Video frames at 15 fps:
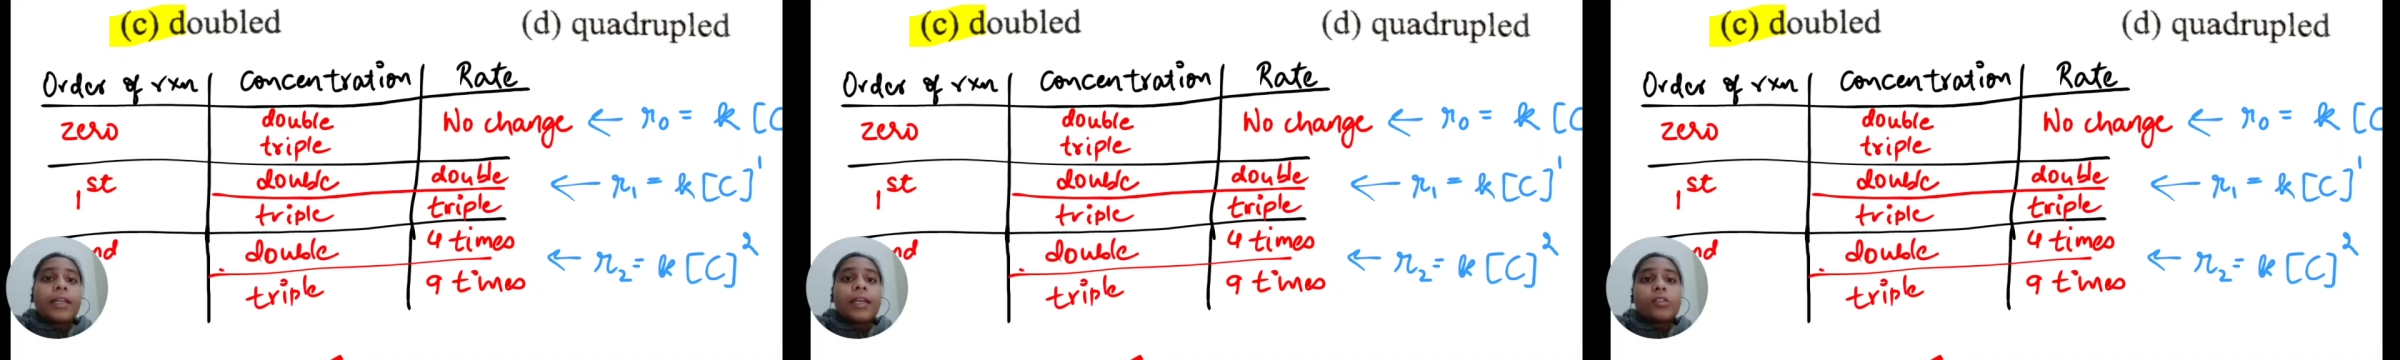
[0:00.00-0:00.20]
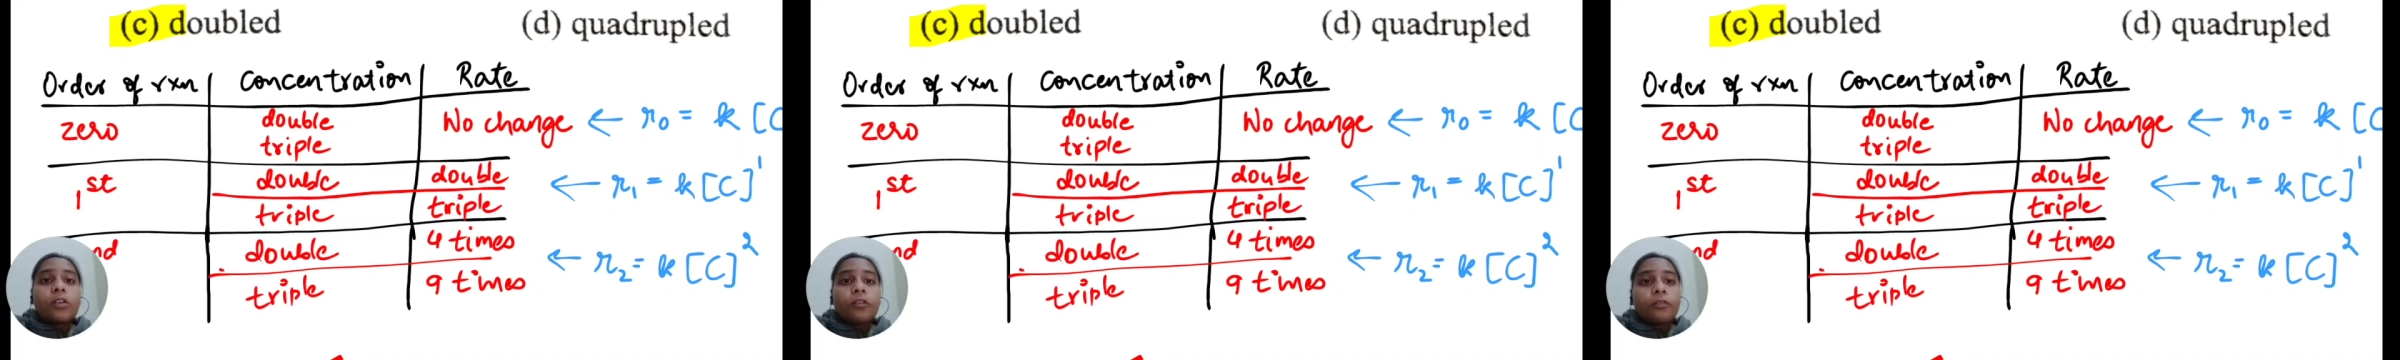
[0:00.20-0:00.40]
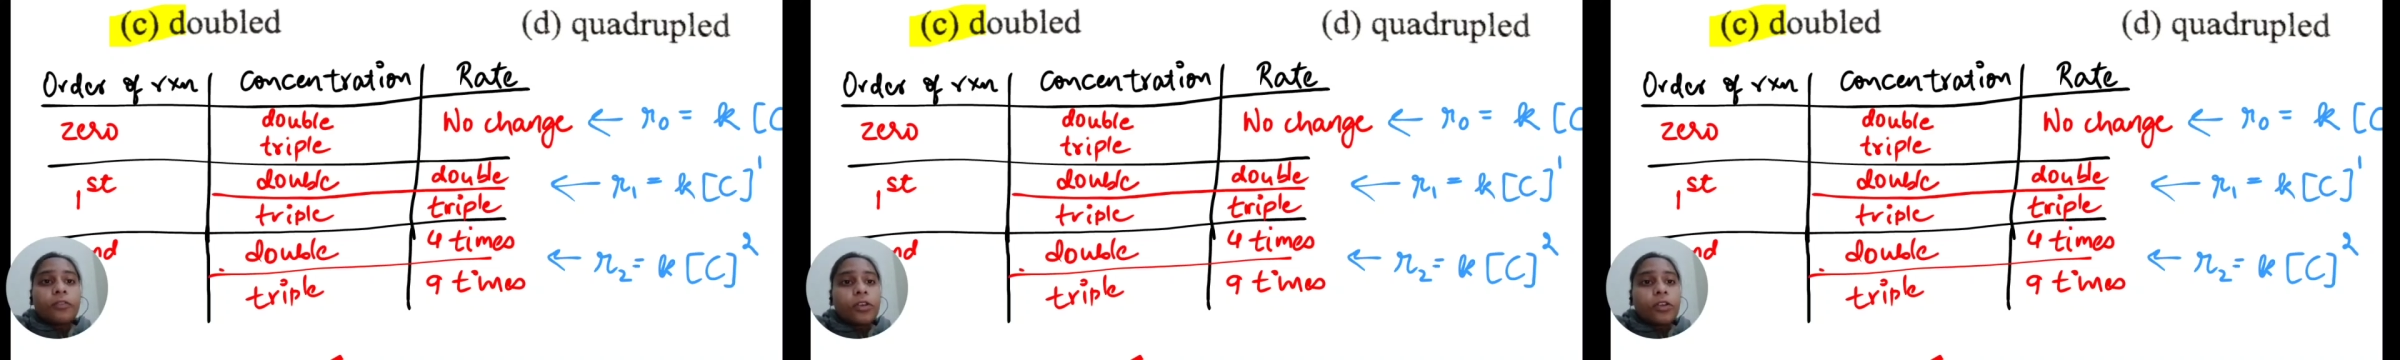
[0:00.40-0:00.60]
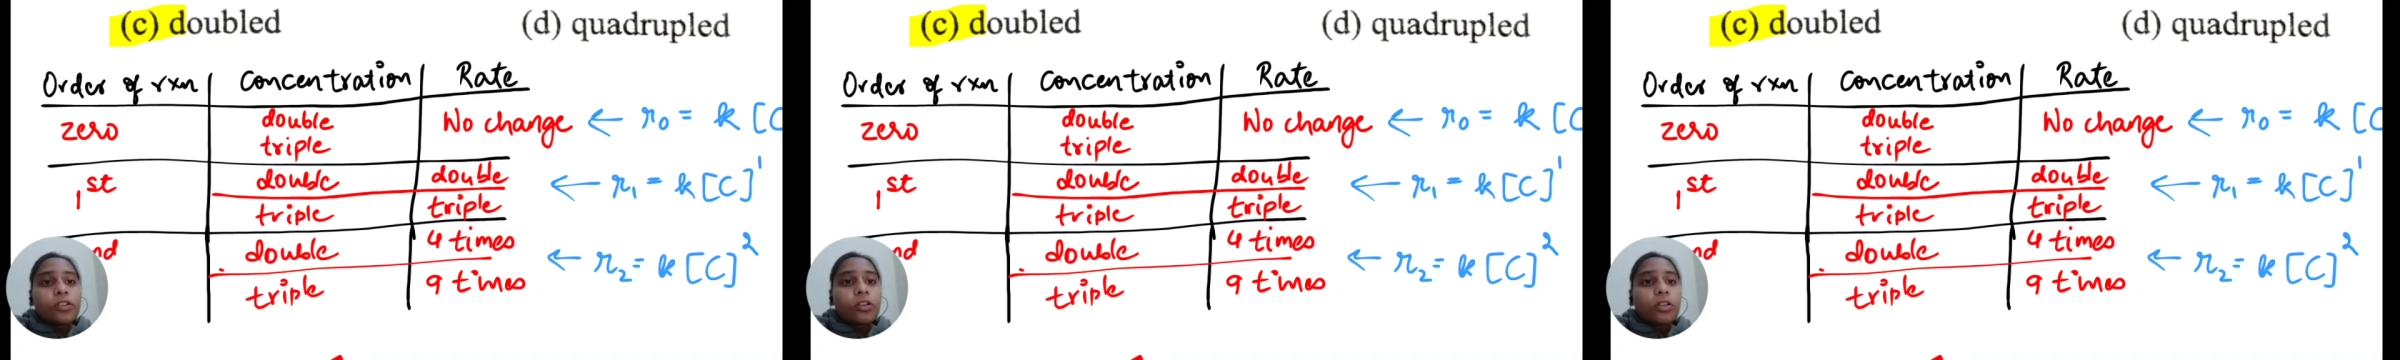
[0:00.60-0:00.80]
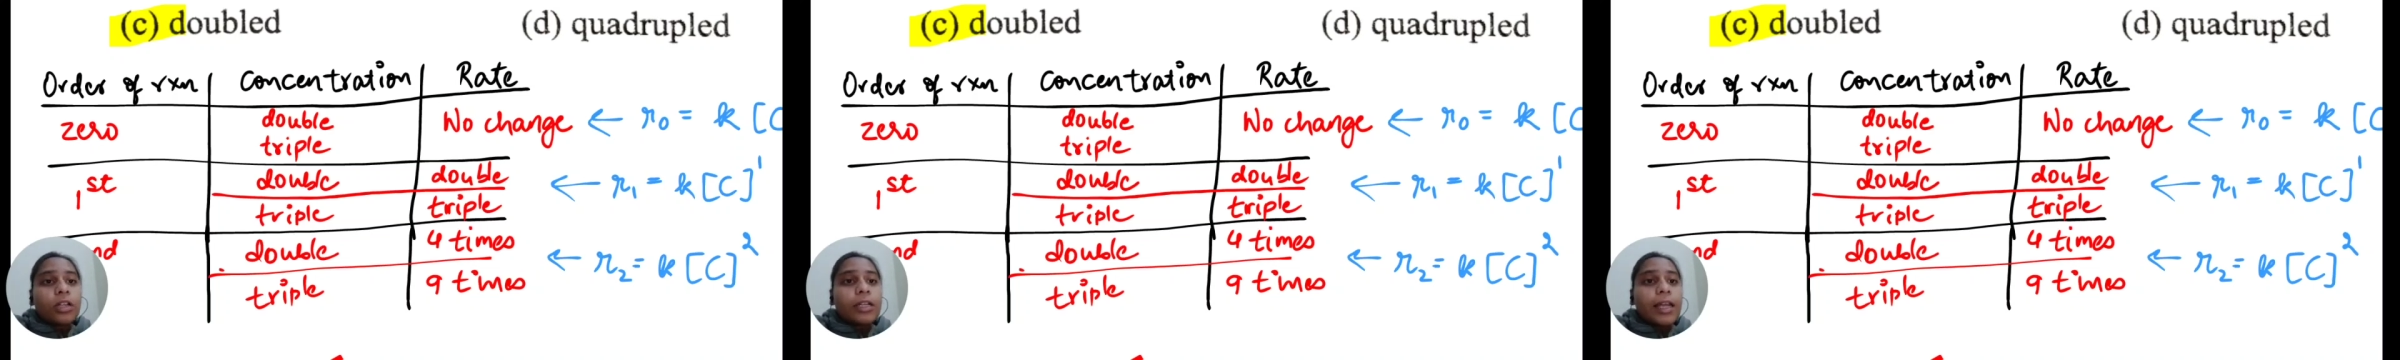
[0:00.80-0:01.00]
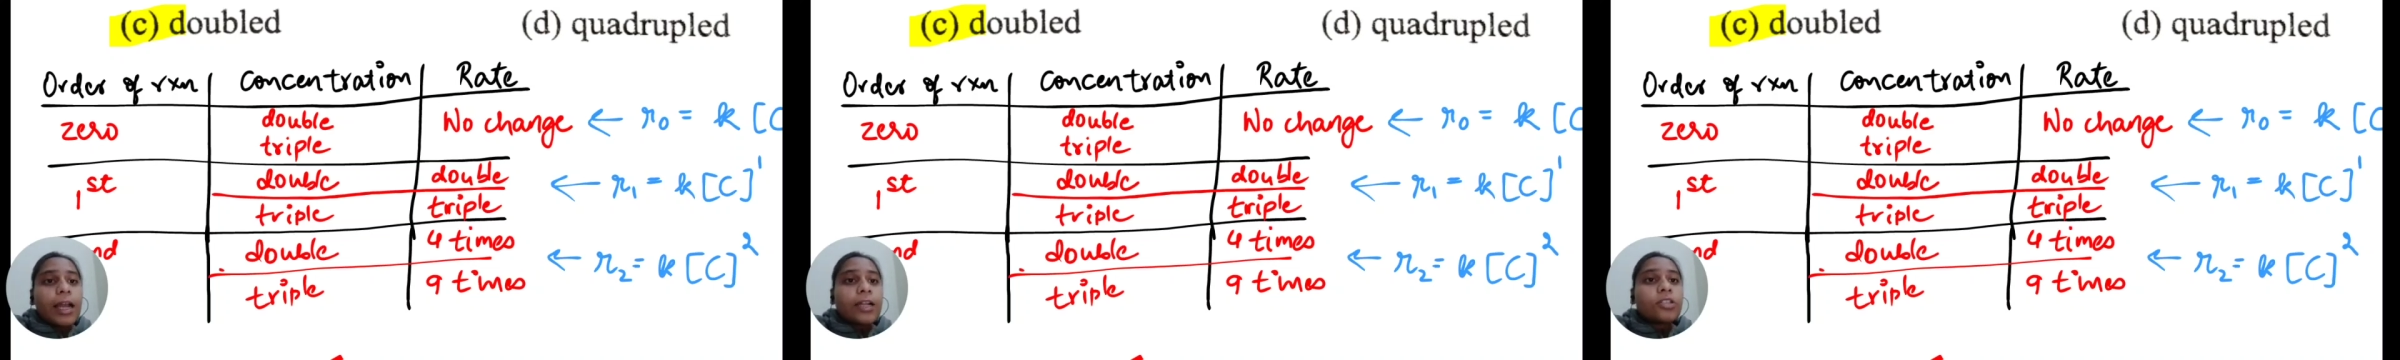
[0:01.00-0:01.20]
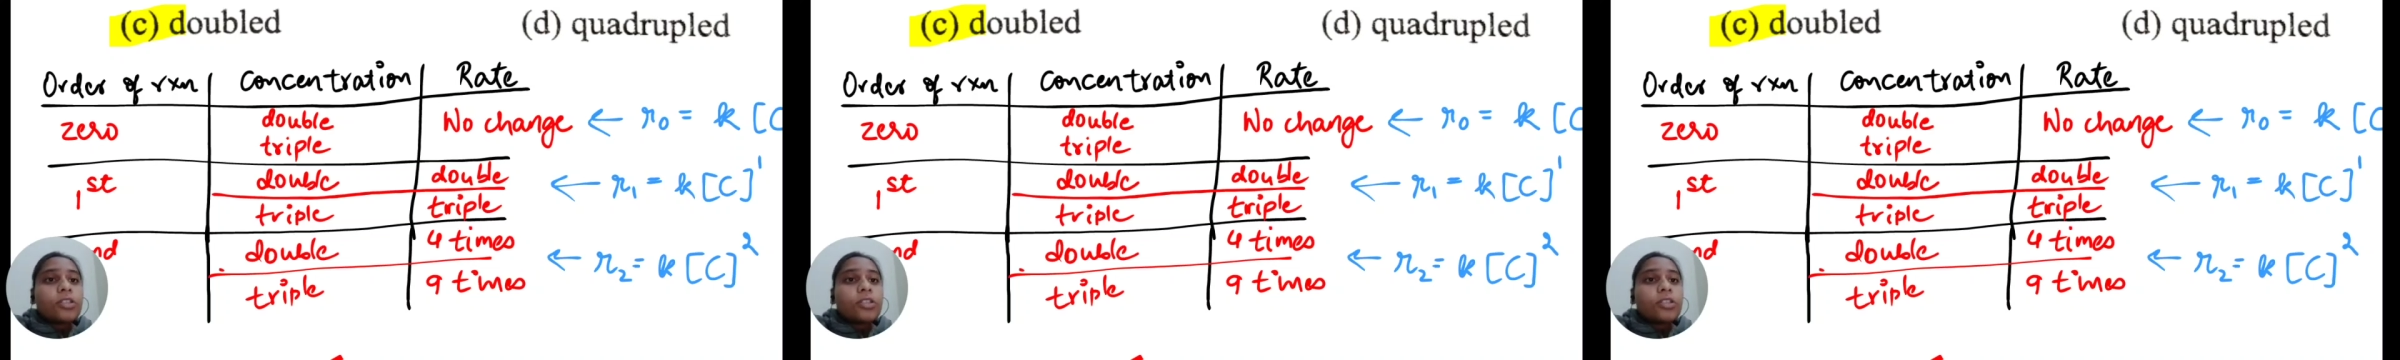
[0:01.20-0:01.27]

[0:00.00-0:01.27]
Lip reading: double the concentration,